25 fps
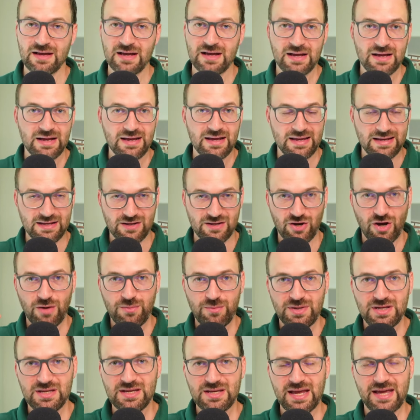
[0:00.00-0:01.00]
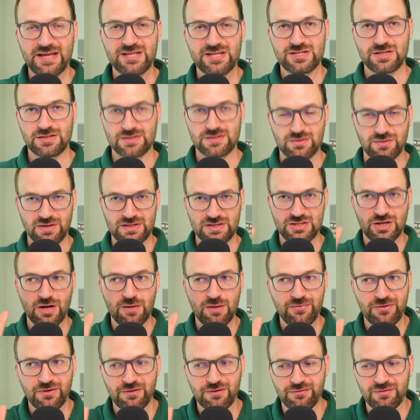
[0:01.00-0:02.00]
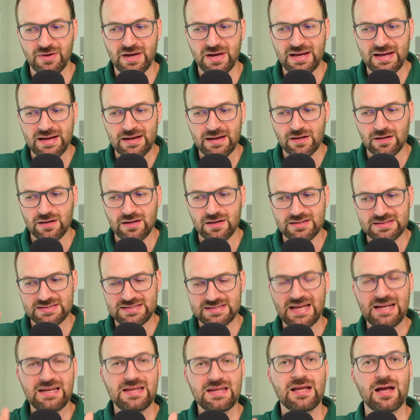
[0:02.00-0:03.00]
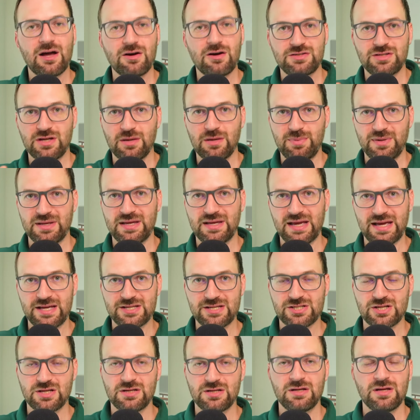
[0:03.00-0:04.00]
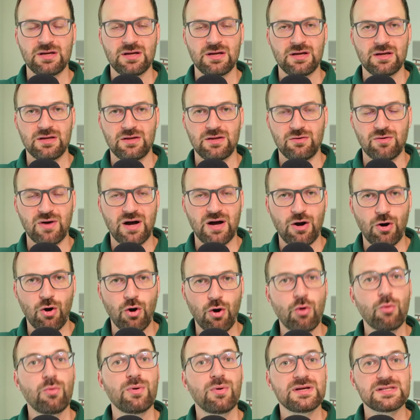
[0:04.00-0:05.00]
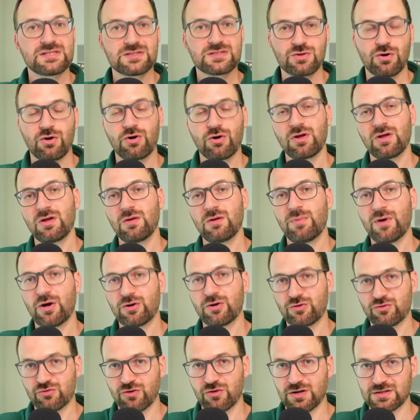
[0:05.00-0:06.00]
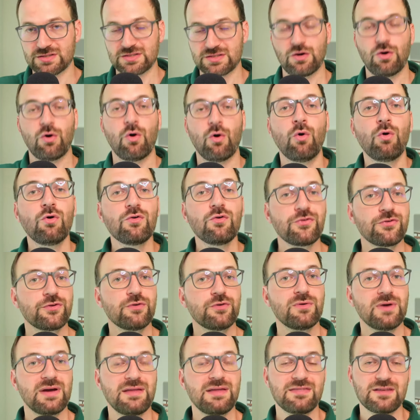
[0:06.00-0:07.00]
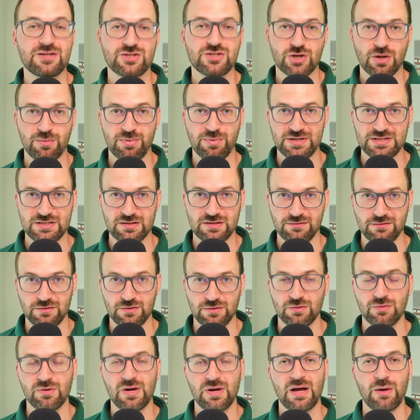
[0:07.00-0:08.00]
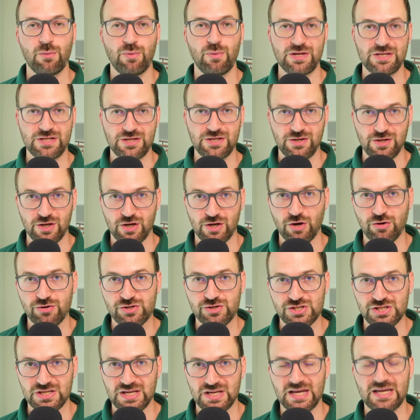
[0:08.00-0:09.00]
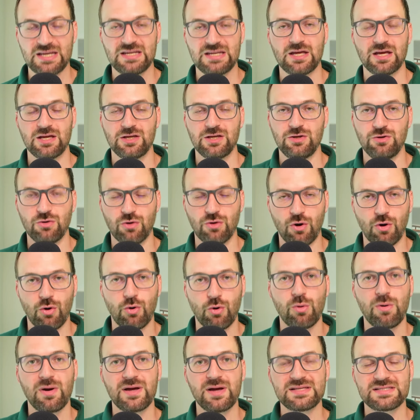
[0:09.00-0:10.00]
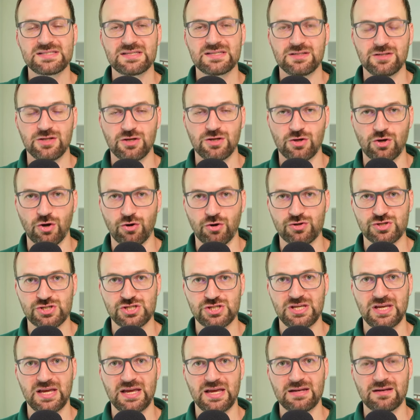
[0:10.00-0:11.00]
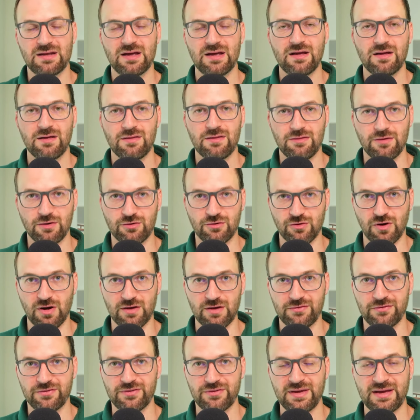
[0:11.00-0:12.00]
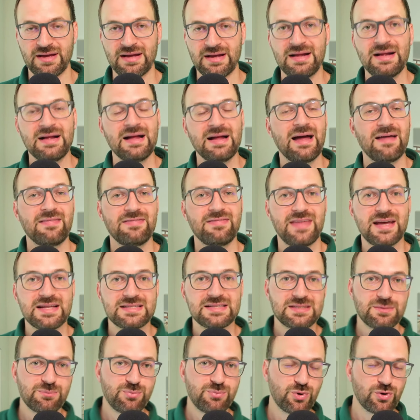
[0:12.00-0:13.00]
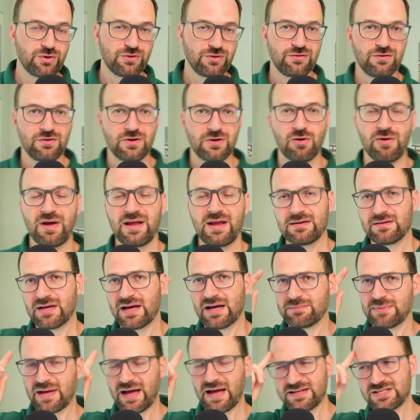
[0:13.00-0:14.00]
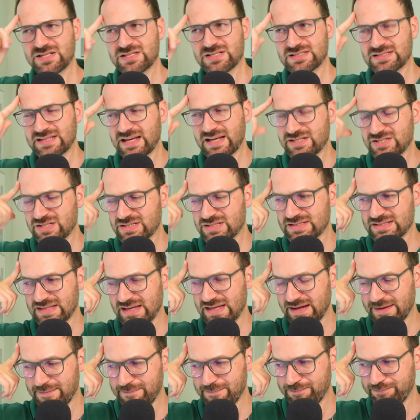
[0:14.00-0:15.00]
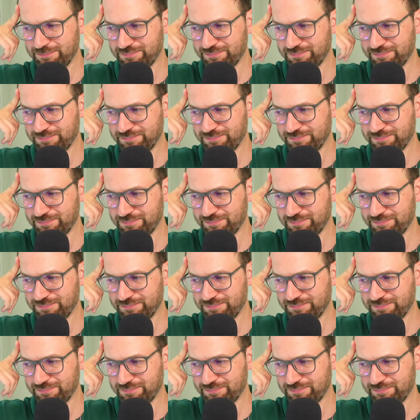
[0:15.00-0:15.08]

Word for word: in communication, so in terms of sending out your application, you are always talking about gross. Also in the job interview, when you negotiate, you always negotiate the gross. And that's important to know. And I just, I just, um,